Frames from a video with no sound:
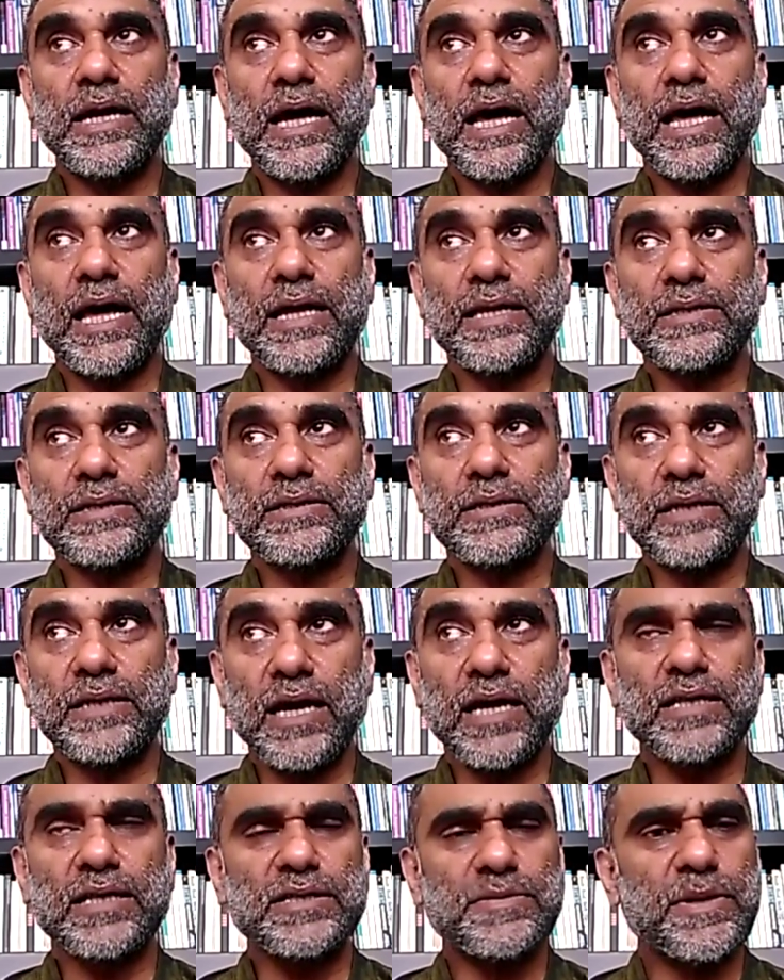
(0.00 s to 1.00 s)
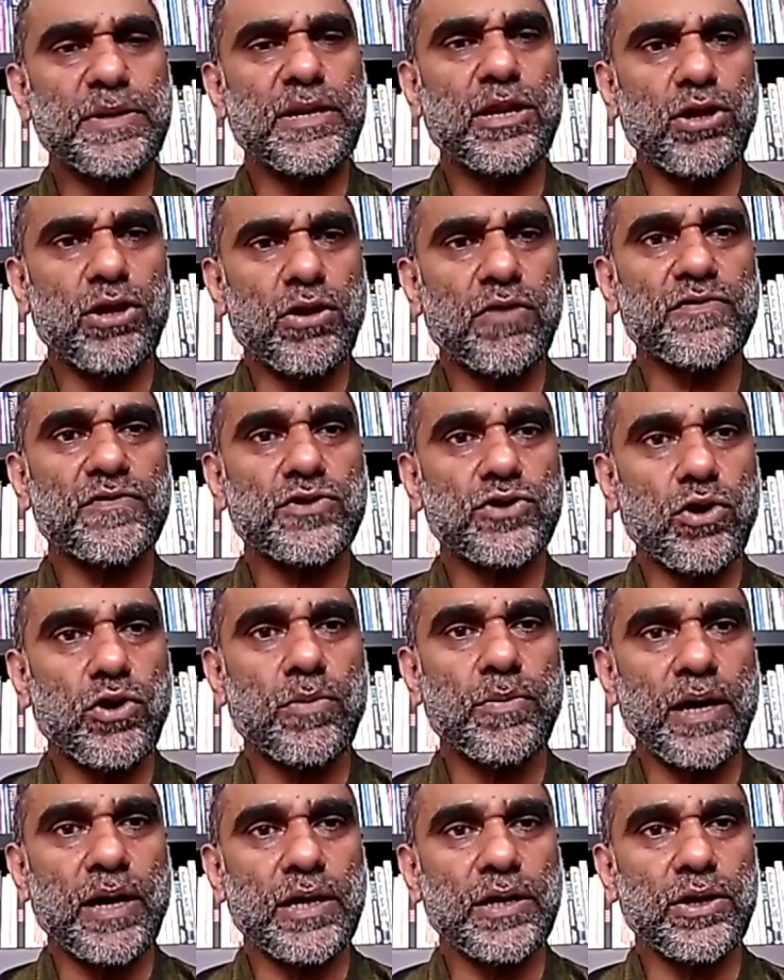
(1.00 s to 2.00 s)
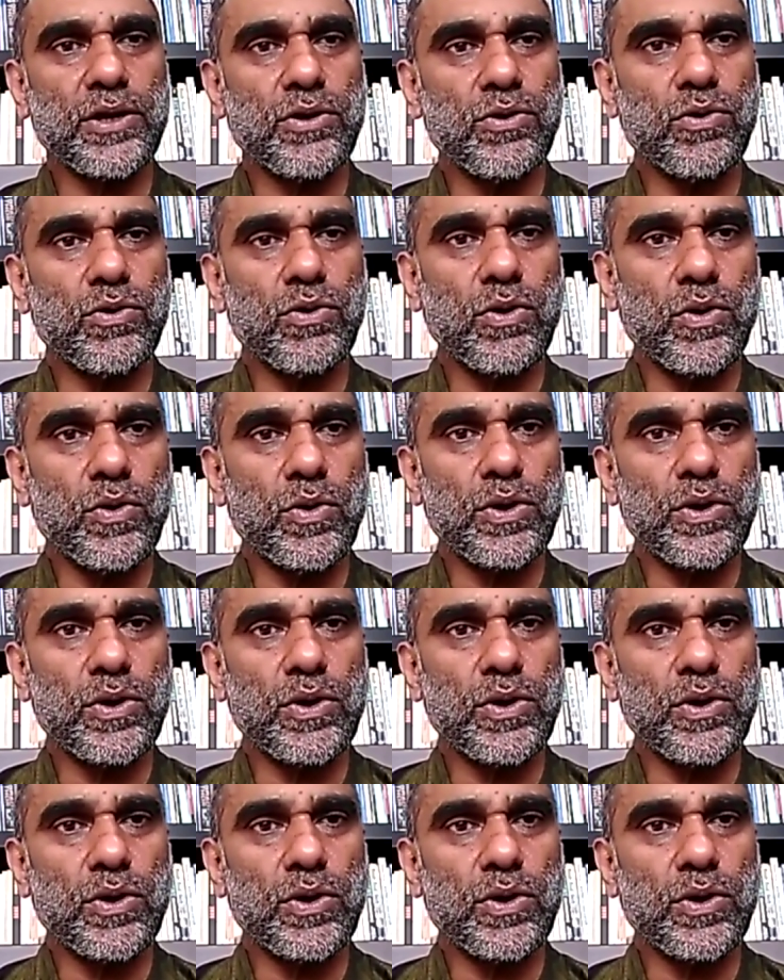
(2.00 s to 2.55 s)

And yeah, there's been a lot of trauma, you know,